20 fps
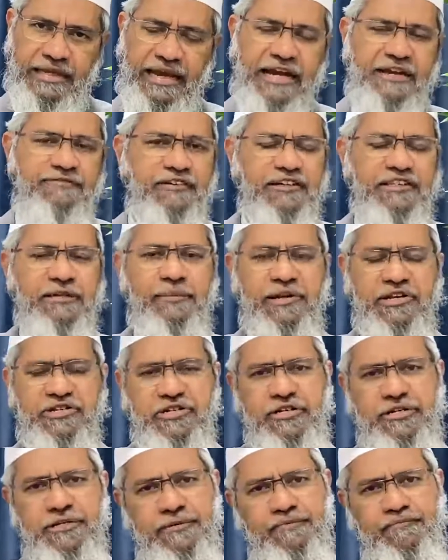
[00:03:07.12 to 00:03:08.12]
It's further
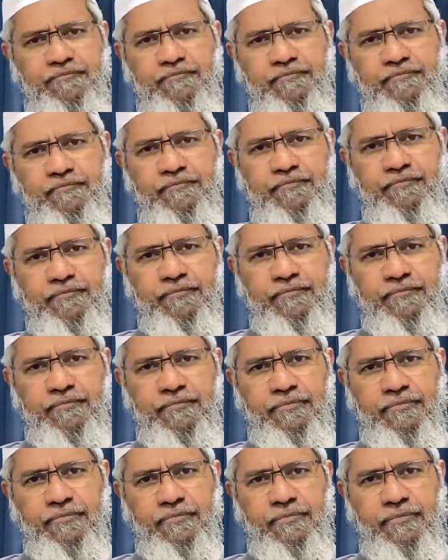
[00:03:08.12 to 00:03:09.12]
mentioned
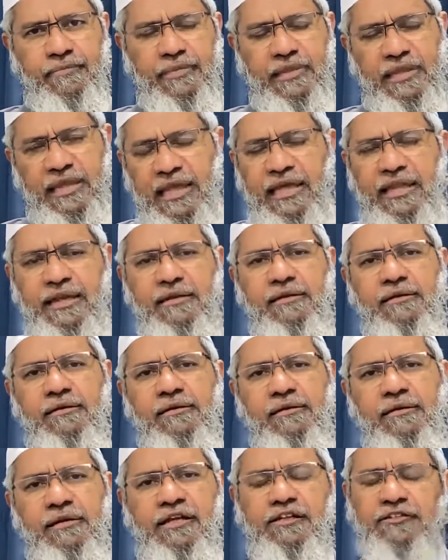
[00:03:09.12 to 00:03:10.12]

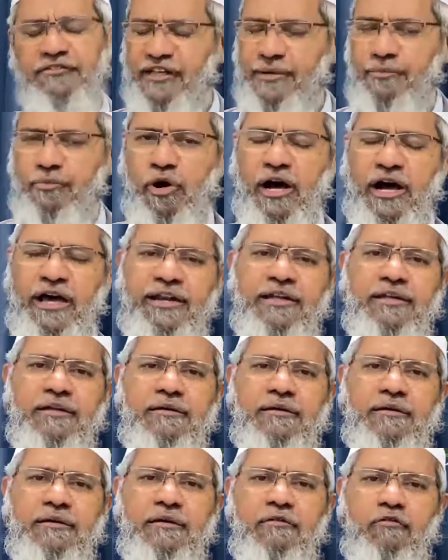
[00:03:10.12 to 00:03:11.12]
in Sahih Bukhari,
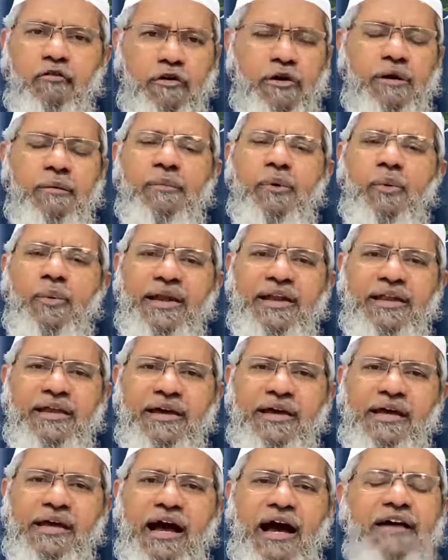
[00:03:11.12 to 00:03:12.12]
volume number
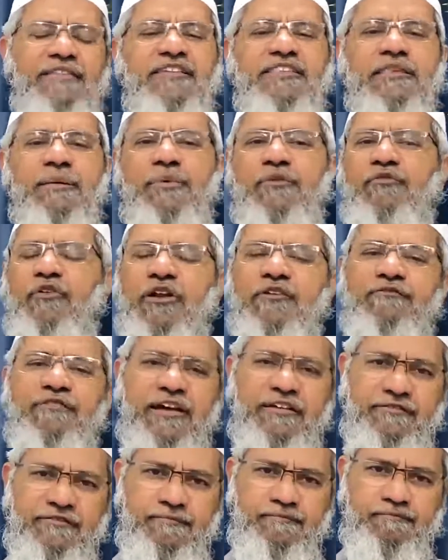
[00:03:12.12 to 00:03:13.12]
1, Hadith number
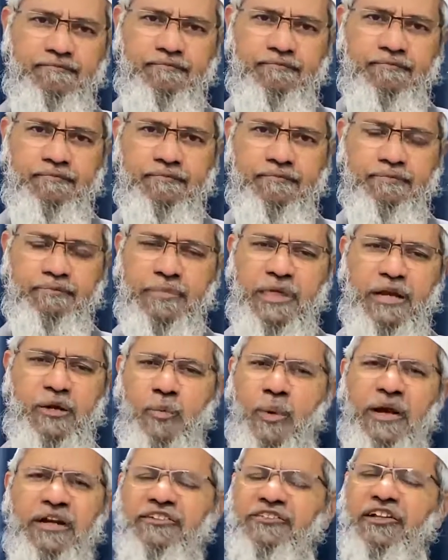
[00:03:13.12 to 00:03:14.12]
45, that
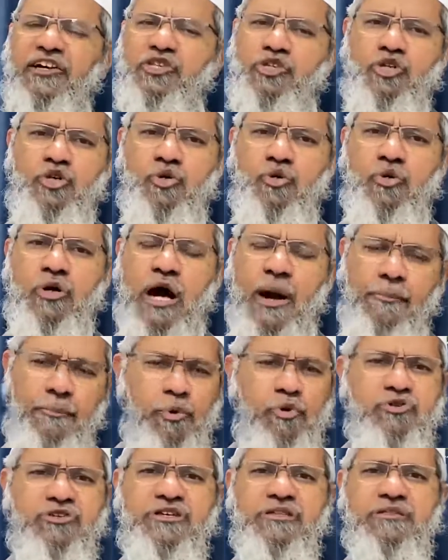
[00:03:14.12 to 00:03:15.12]
once a Jew
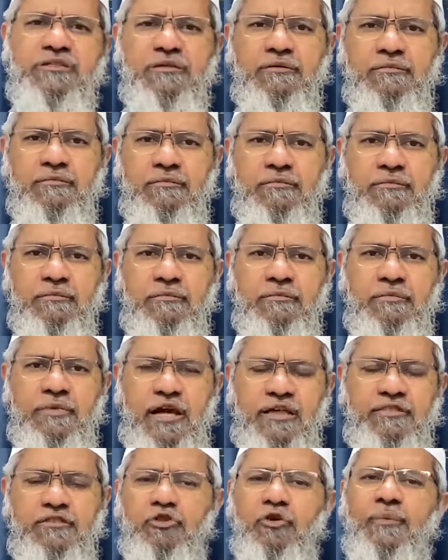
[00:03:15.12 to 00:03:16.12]
approaches
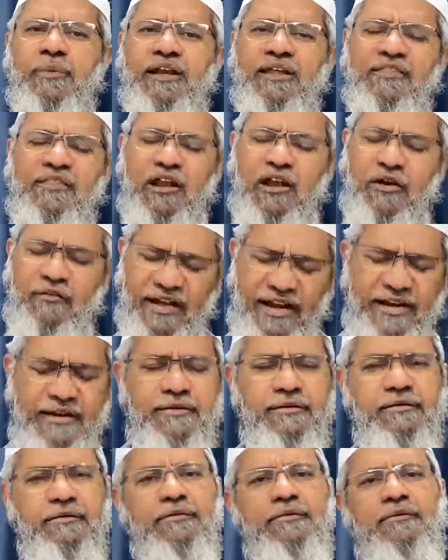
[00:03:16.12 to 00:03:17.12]
Hazrat Umar radiallahu
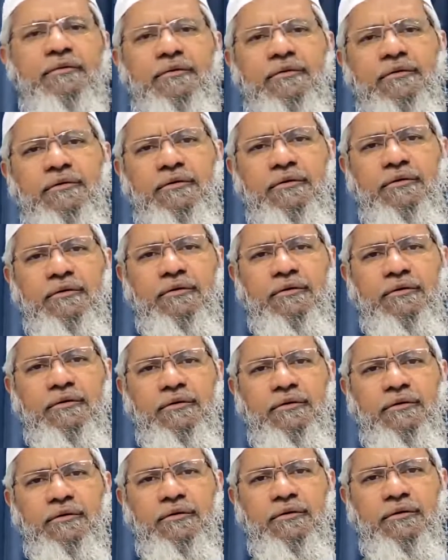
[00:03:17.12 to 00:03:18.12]
an,
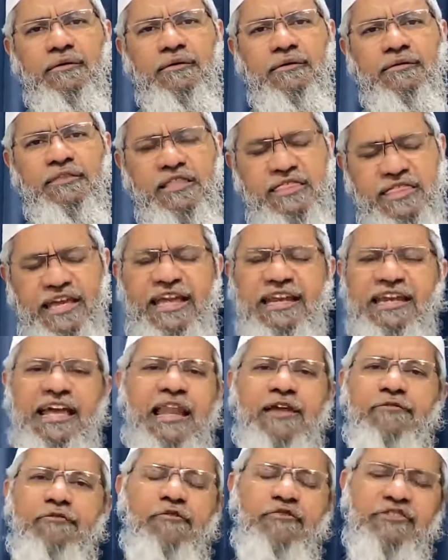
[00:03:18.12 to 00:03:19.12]
the second
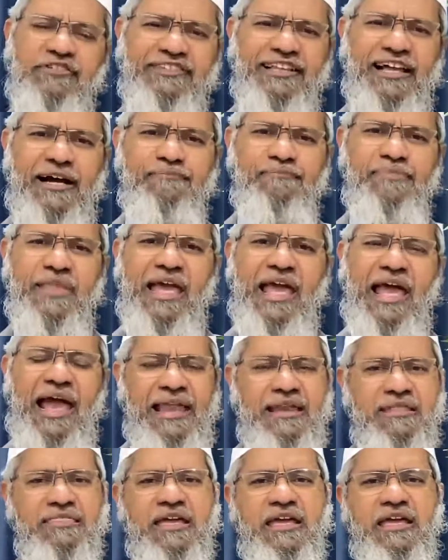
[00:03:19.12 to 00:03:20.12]
caliph of Islam,
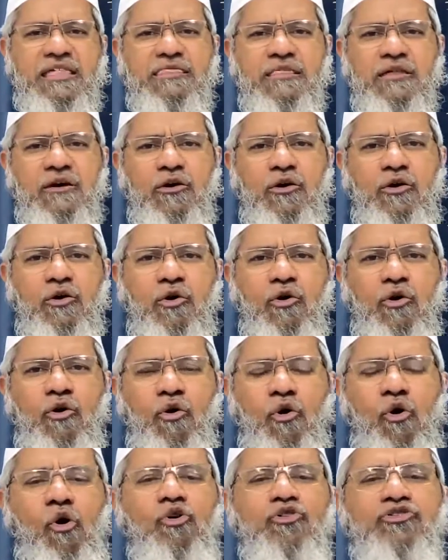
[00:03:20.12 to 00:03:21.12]
and says,
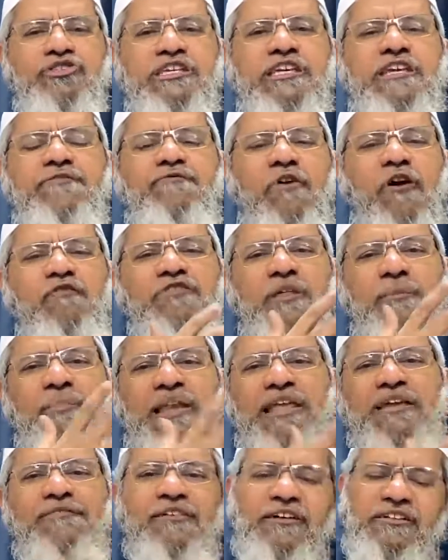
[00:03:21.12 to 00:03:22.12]
O chief of the
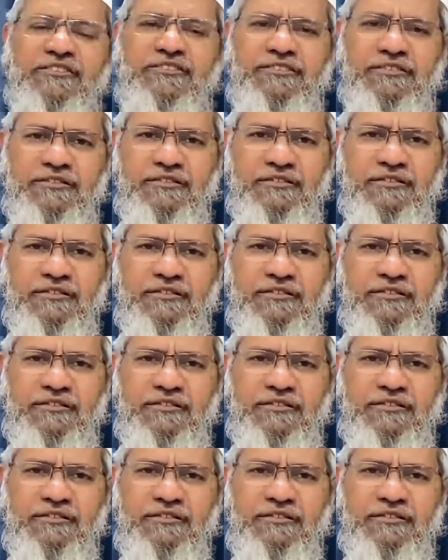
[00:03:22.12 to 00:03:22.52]
believers,